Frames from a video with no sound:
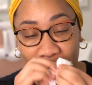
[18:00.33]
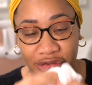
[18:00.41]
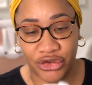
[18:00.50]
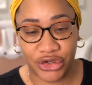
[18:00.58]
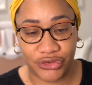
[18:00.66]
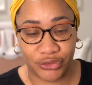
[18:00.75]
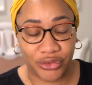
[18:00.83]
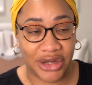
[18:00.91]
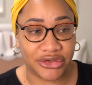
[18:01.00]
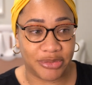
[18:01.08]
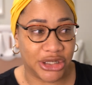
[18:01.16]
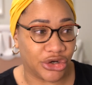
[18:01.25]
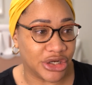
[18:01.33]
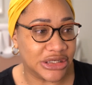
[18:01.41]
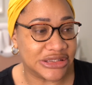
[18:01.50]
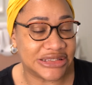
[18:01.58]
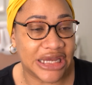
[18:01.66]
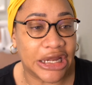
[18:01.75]
at 32, had to be learning
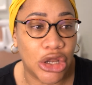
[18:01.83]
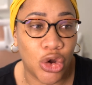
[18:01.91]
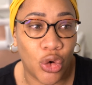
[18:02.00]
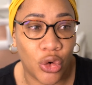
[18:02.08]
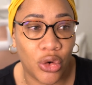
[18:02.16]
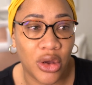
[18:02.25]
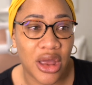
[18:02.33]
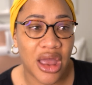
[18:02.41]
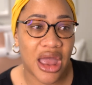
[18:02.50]
to say no.